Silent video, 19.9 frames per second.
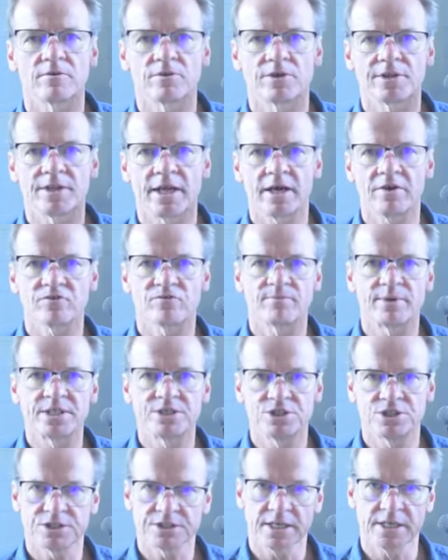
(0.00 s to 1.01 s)
with an F
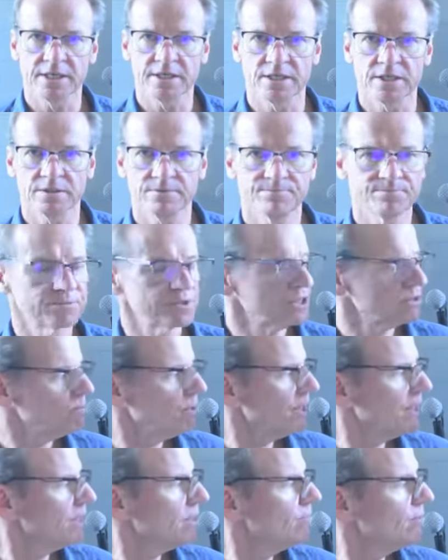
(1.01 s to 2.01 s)
major scale
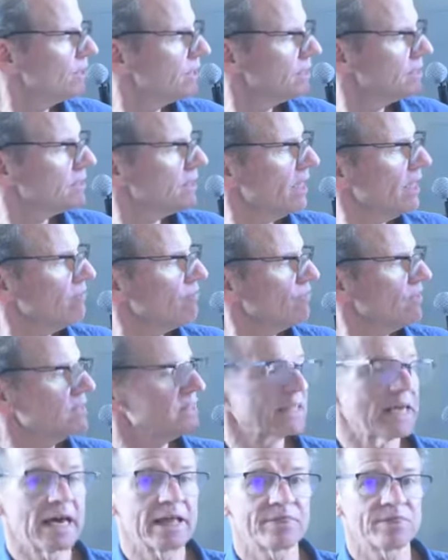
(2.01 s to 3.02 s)
displayed because F is
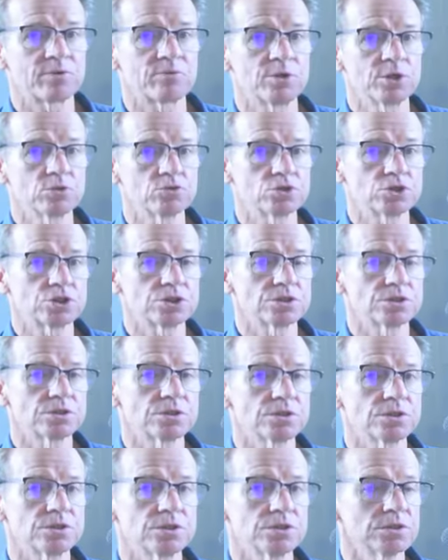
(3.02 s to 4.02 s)
at the root
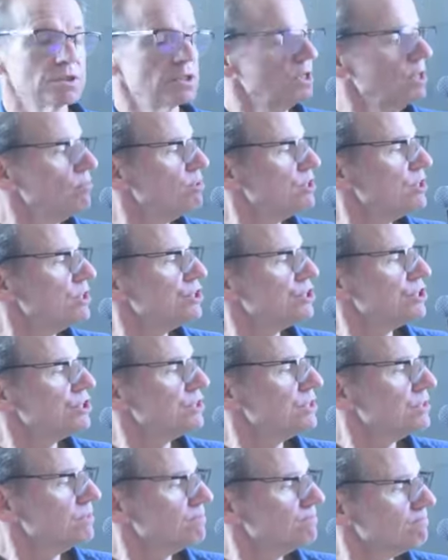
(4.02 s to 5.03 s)
position,
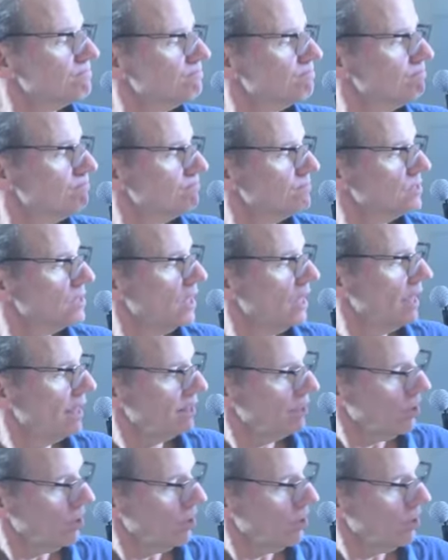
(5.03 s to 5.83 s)
and